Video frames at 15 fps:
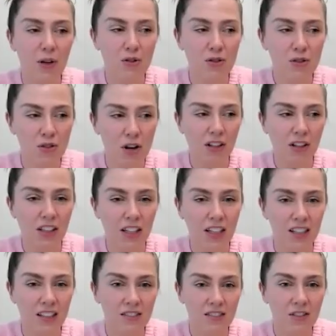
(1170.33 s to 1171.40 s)
who's
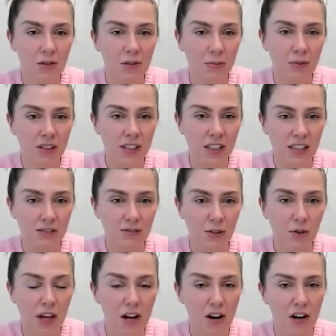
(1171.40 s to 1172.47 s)
struggling to believe
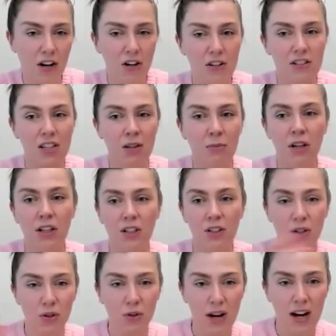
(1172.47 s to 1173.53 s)
who they are, or someone
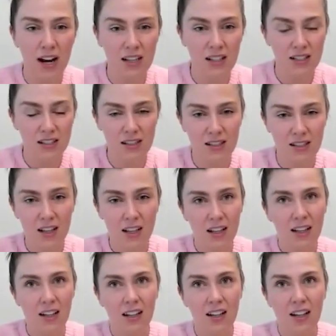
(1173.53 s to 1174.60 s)
who has
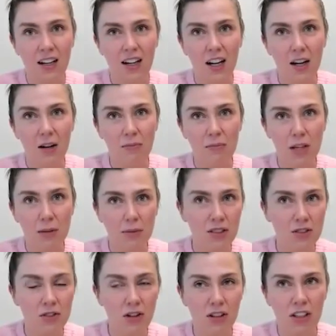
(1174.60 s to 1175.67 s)

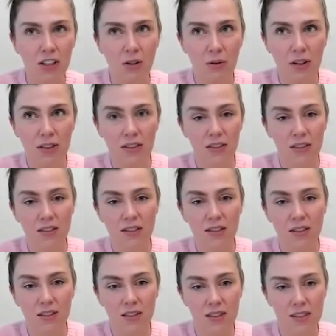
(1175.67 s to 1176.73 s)
maybe struggling with
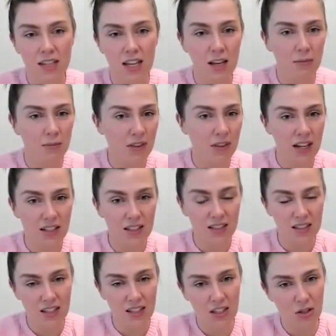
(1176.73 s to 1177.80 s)
the same
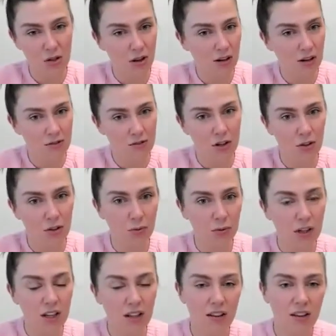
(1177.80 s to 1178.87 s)
things that you have struggled
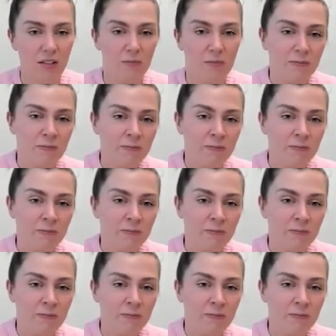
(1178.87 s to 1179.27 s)
with?